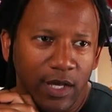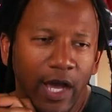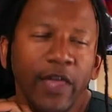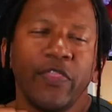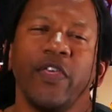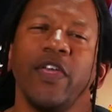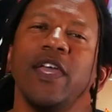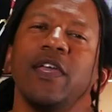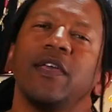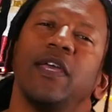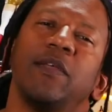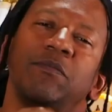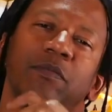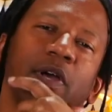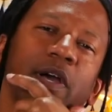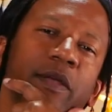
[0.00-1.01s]
think
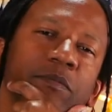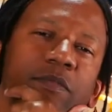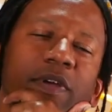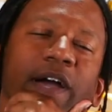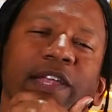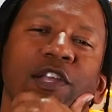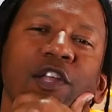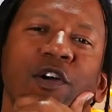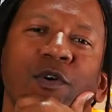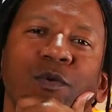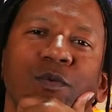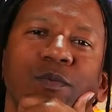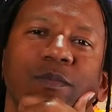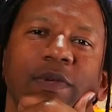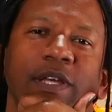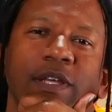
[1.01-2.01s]
I
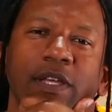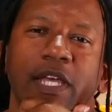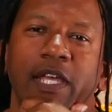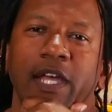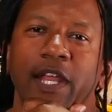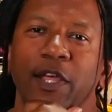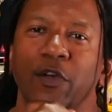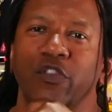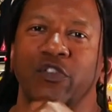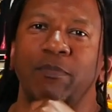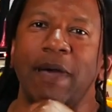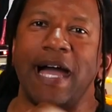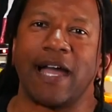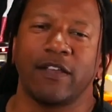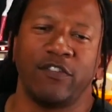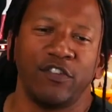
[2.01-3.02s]
know it kind of goes
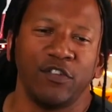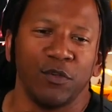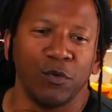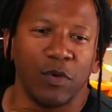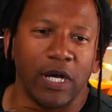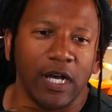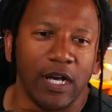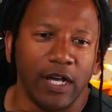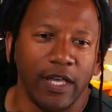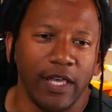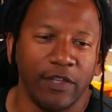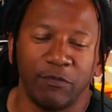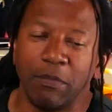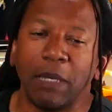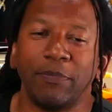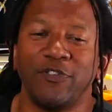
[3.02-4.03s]
back to
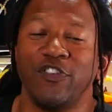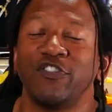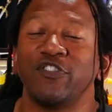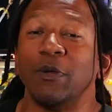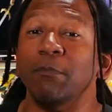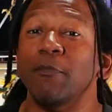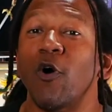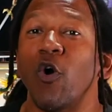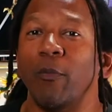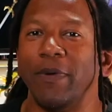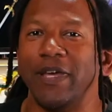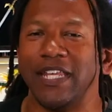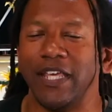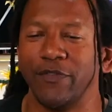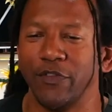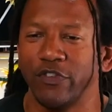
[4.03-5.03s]
maybe it's just a
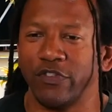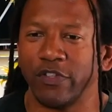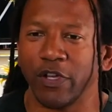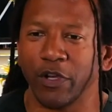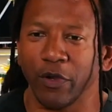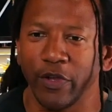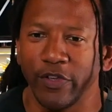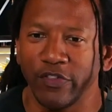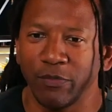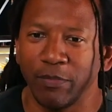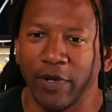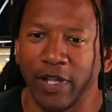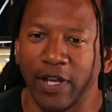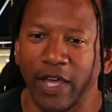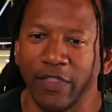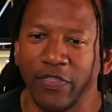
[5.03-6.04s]
moment in the series,
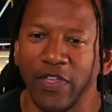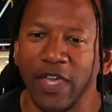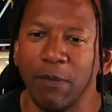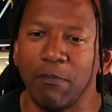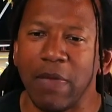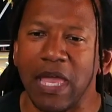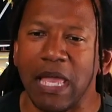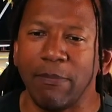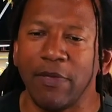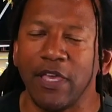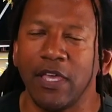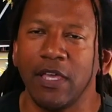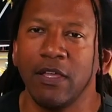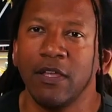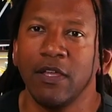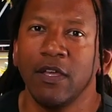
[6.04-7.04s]
but I think
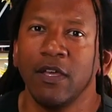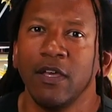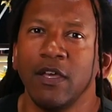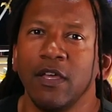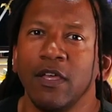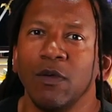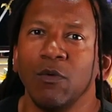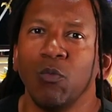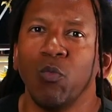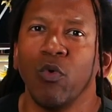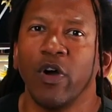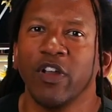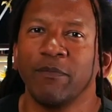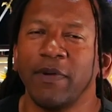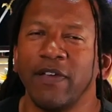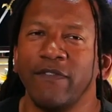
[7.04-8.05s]
maybe
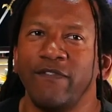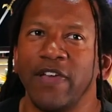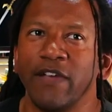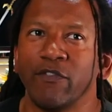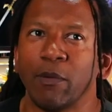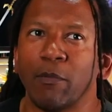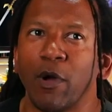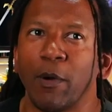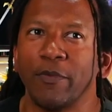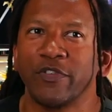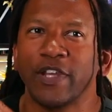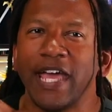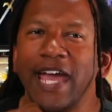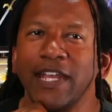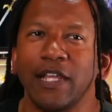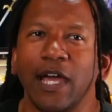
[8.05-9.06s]
one of my favorite moments.
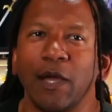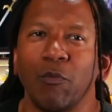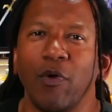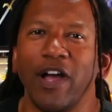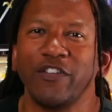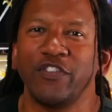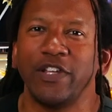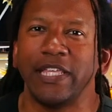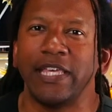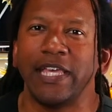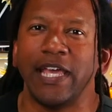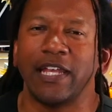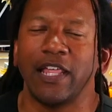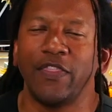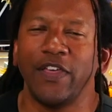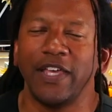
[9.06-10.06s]
And I watched it
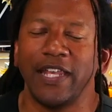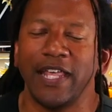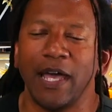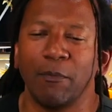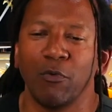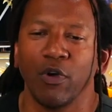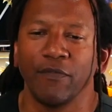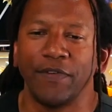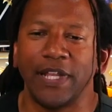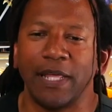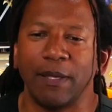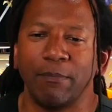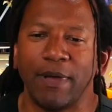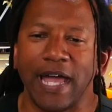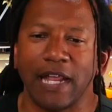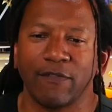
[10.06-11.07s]
again. I think it had more of an
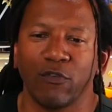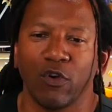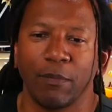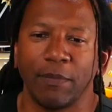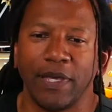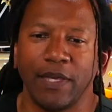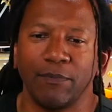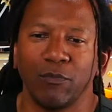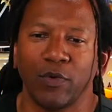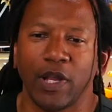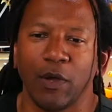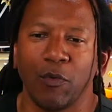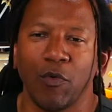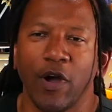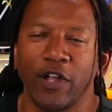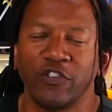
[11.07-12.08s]
impact for me when I
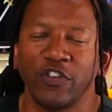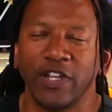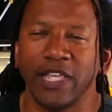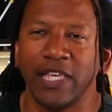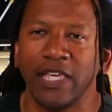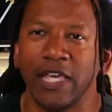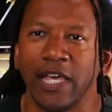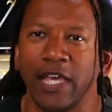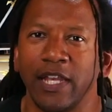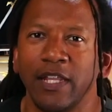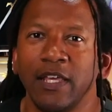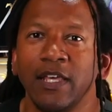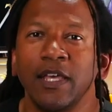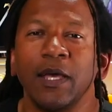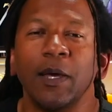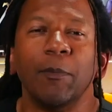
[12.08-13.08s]
watched it again.
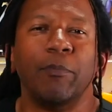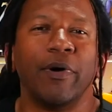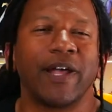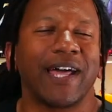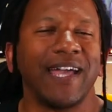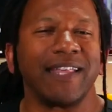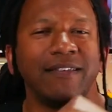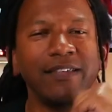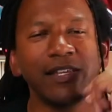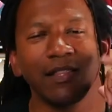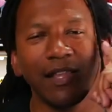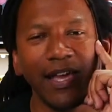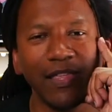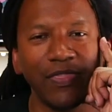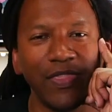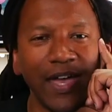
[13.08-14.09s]
But I did
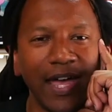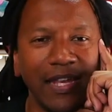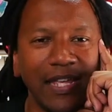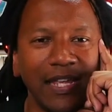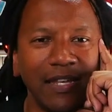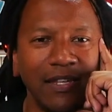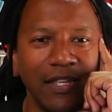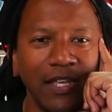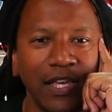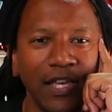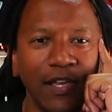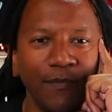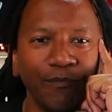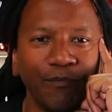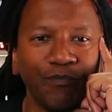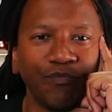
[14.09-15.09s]
like that
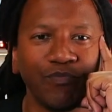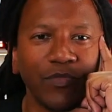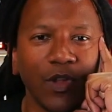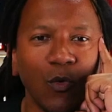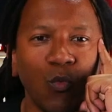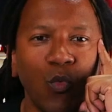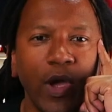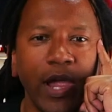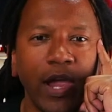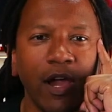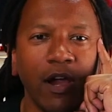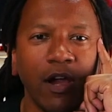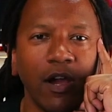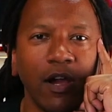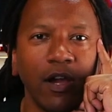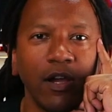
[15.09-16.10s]
ending
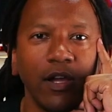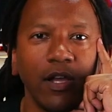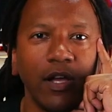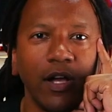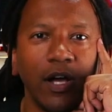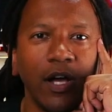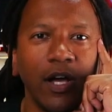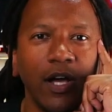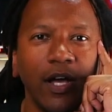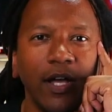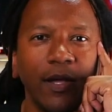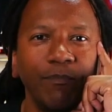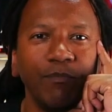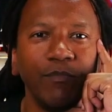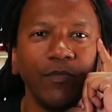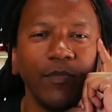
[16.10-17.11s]
where
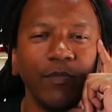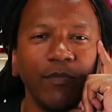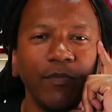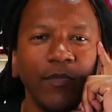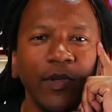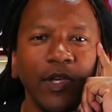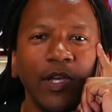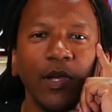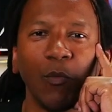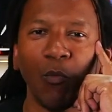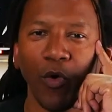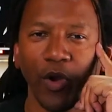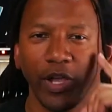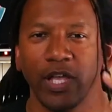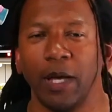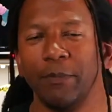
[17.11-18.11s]

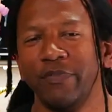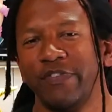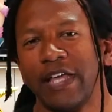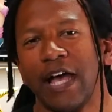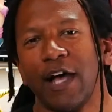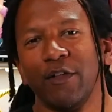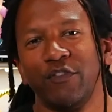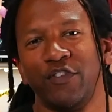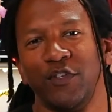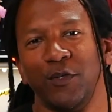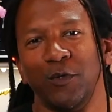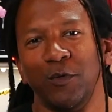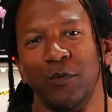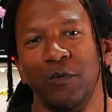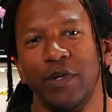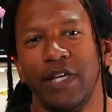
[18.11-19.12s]
it comes down
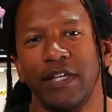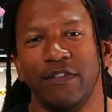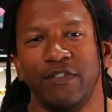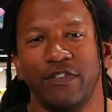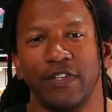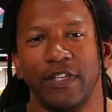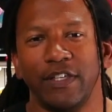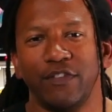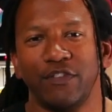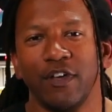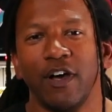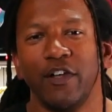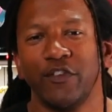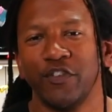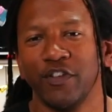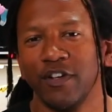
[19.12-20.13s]
to it's
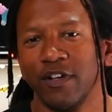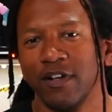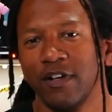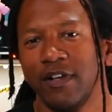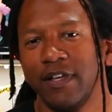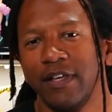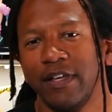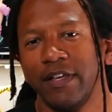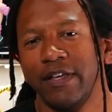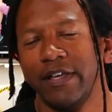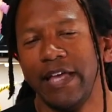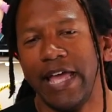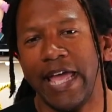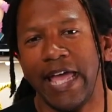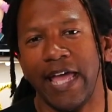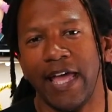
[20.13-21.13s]
Hunter
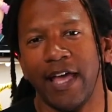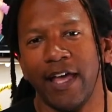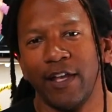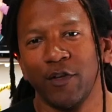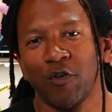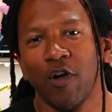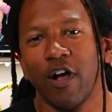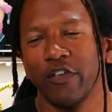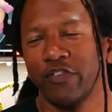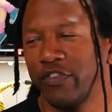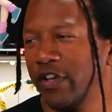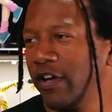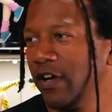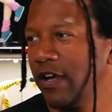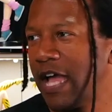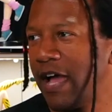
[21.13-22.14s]
and
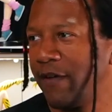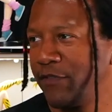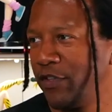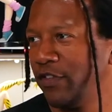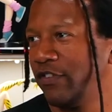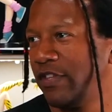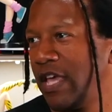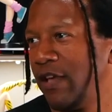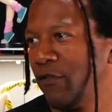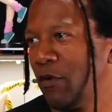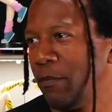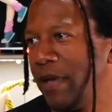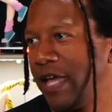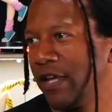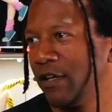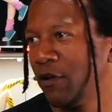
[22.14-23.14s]
Crosshair have to save
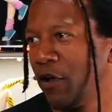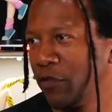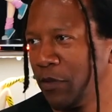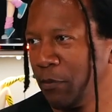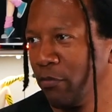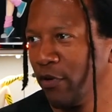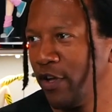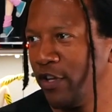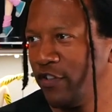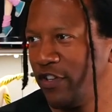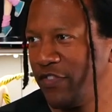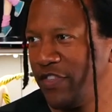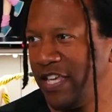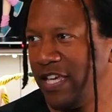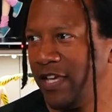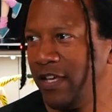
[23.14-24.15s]
Omega on the bridge at
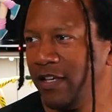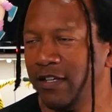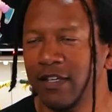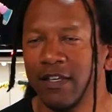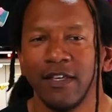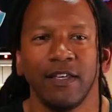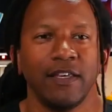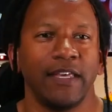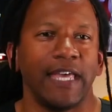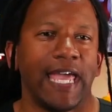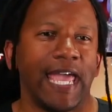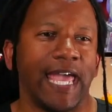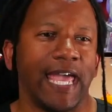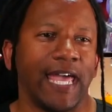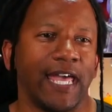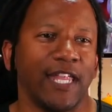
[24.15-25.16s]
the end,
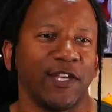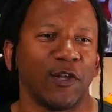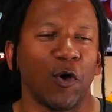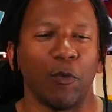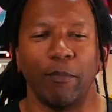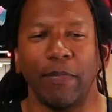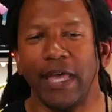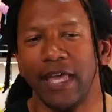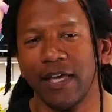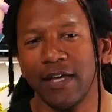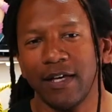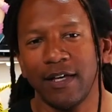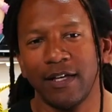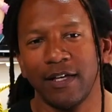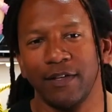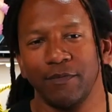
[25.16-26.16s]
and
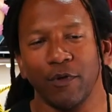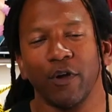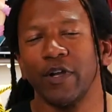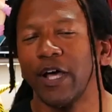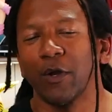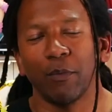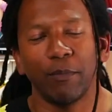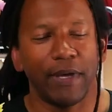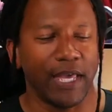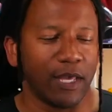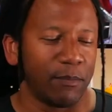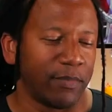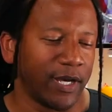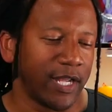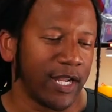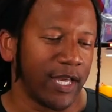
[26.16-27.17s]
Omega, or not Omega,
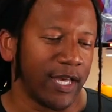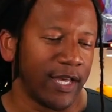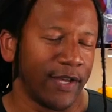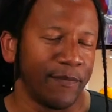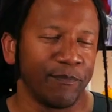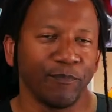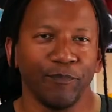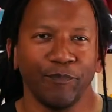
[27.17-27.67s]
but